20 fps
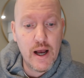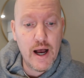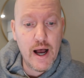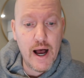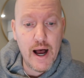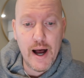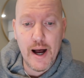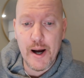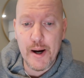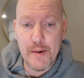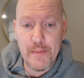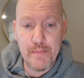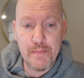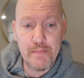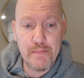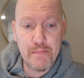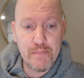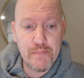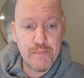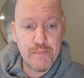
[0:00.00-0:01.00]
Um,
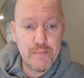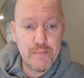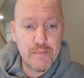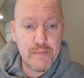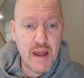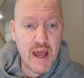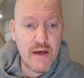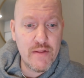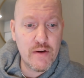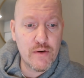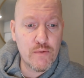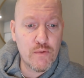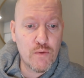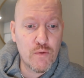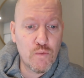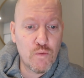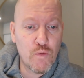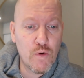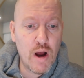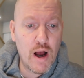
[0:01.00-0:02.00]
they had the
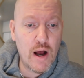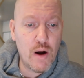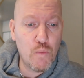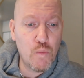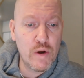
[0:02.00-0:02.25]
uh,